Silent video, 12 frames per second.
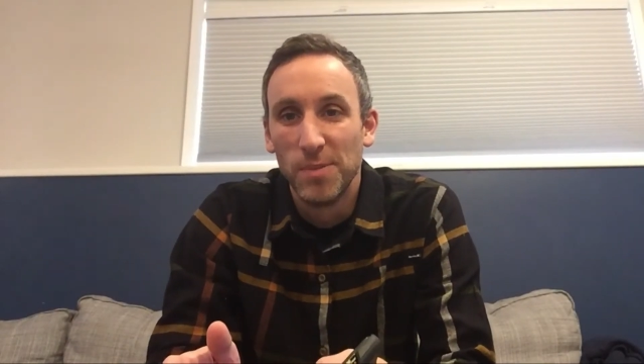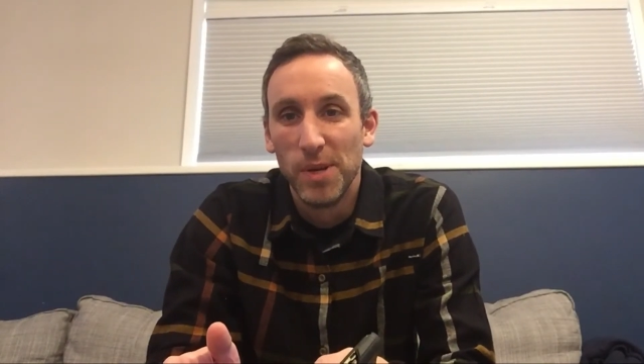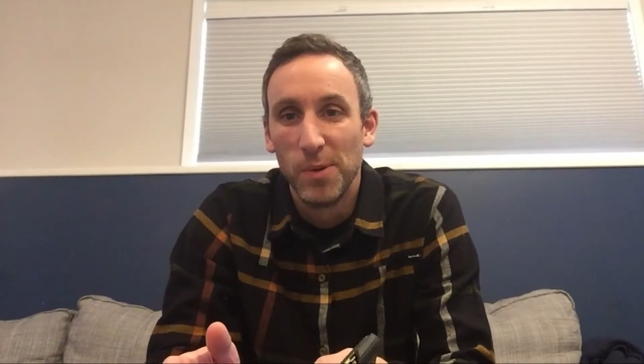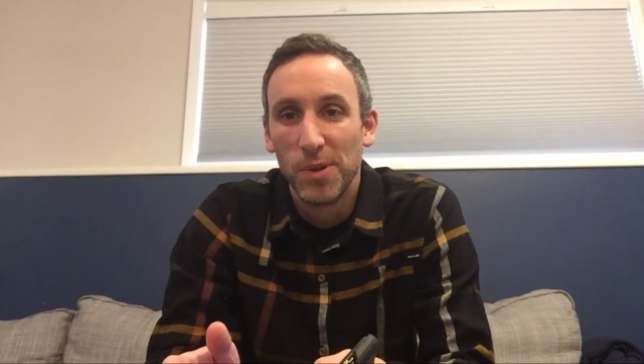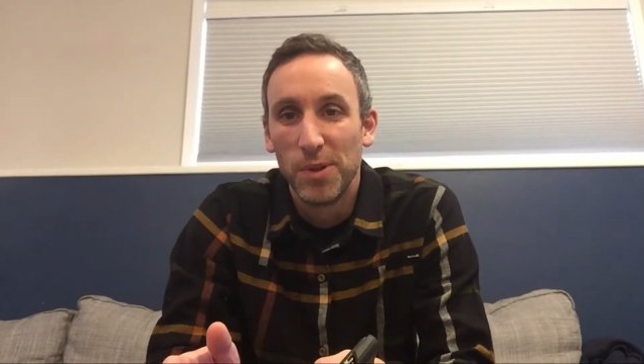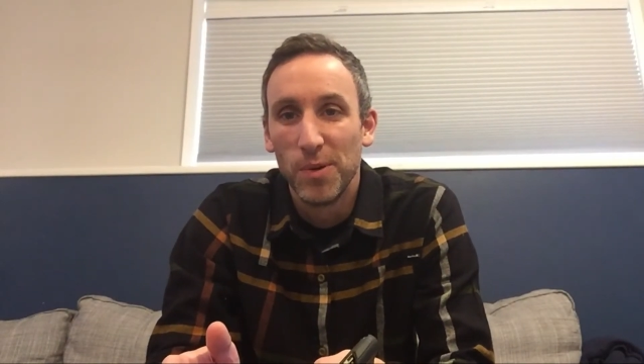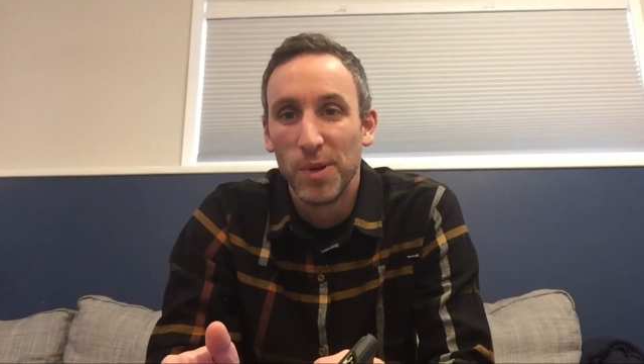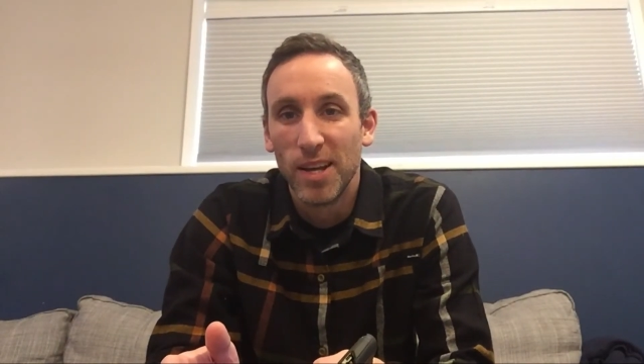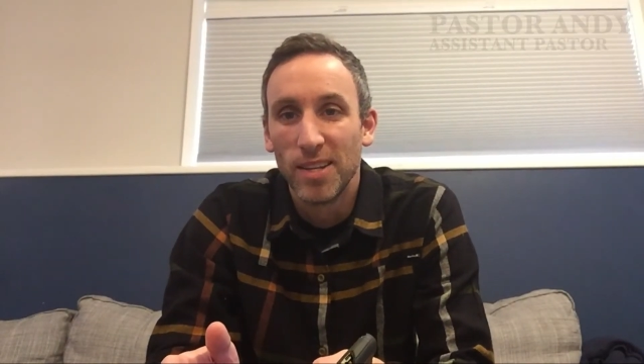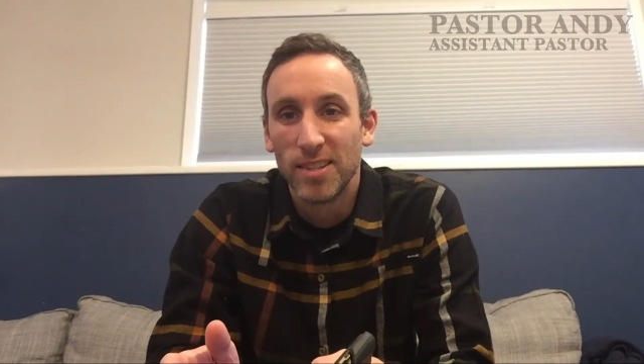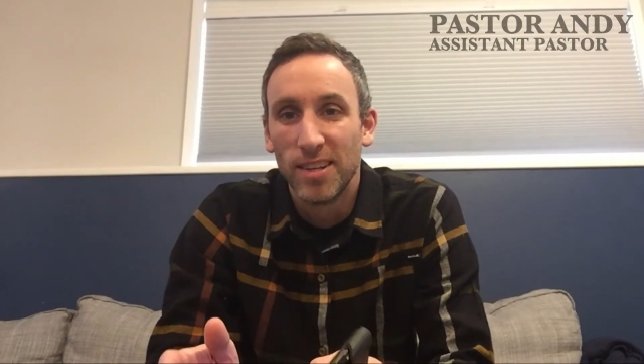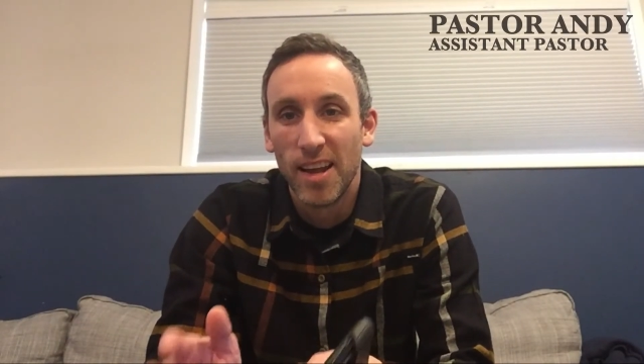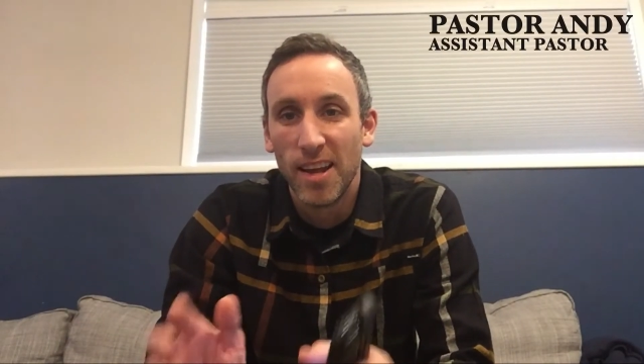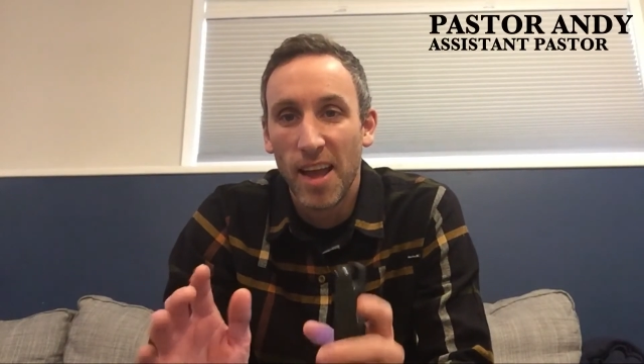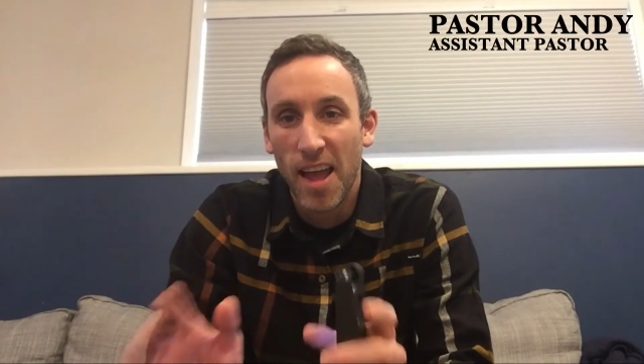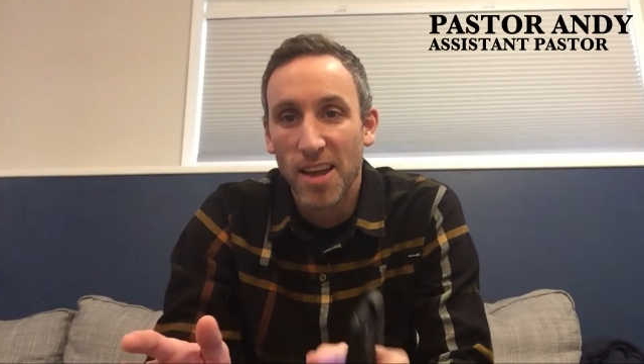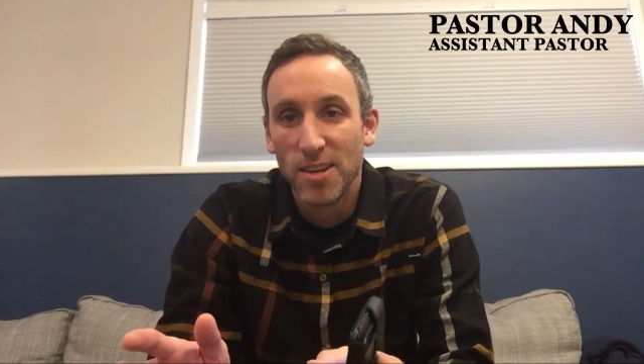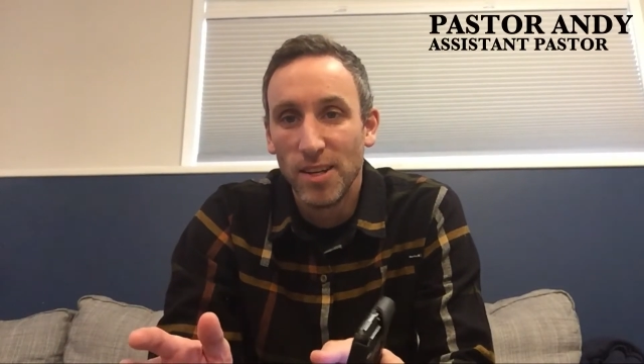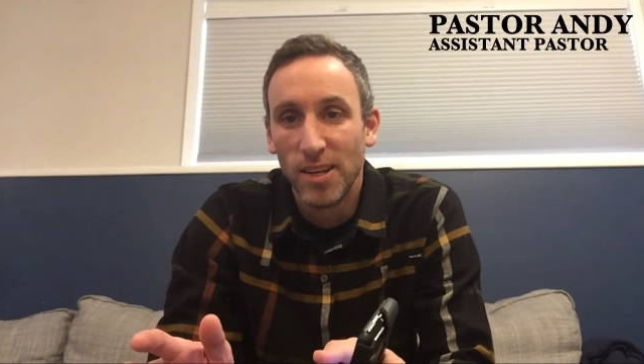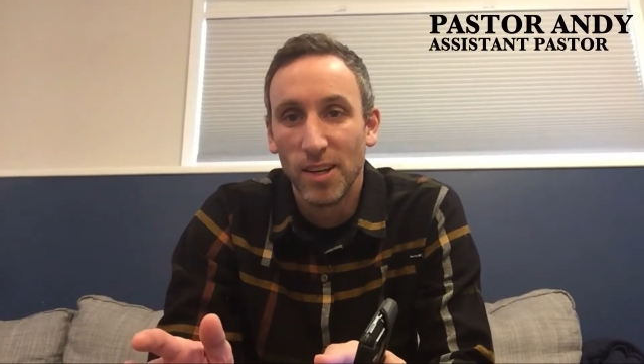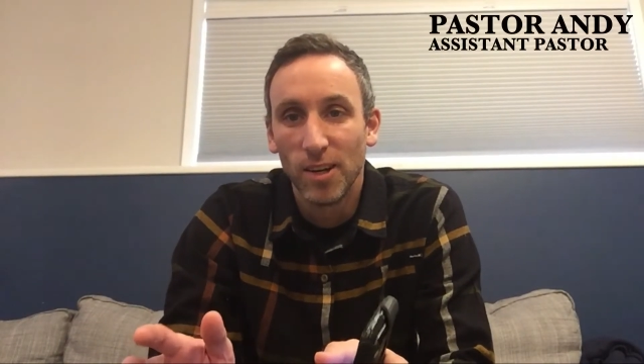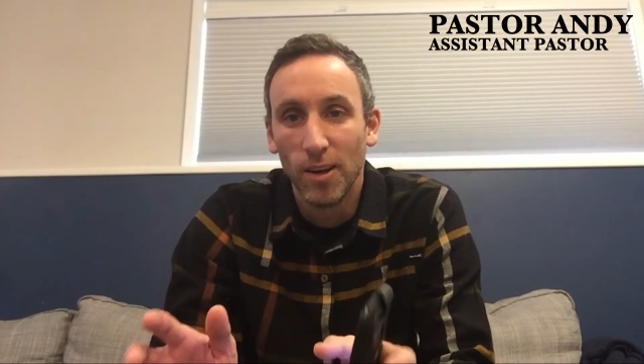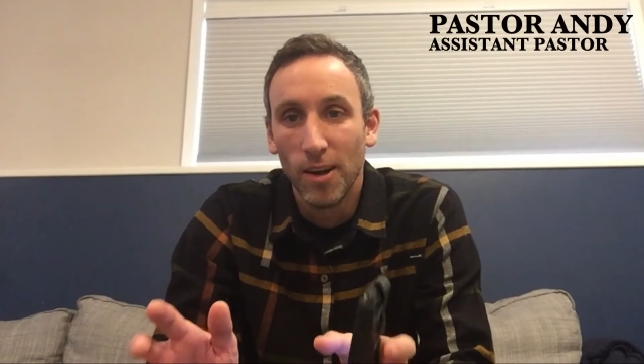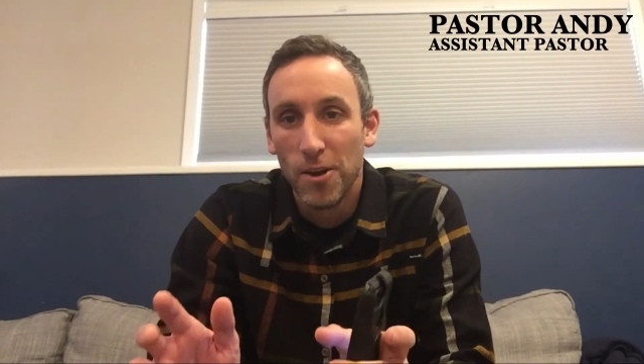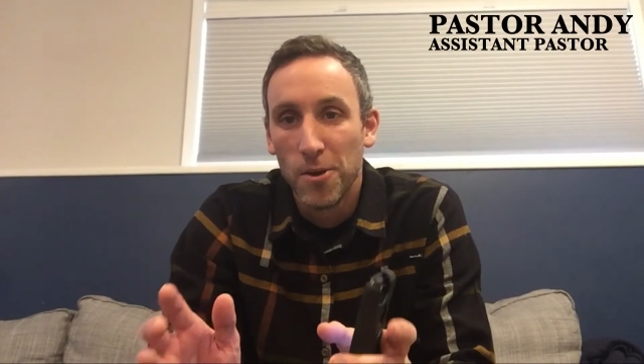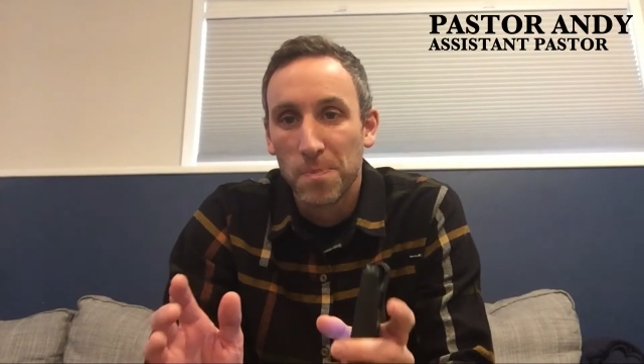to be with you again today. Andy here.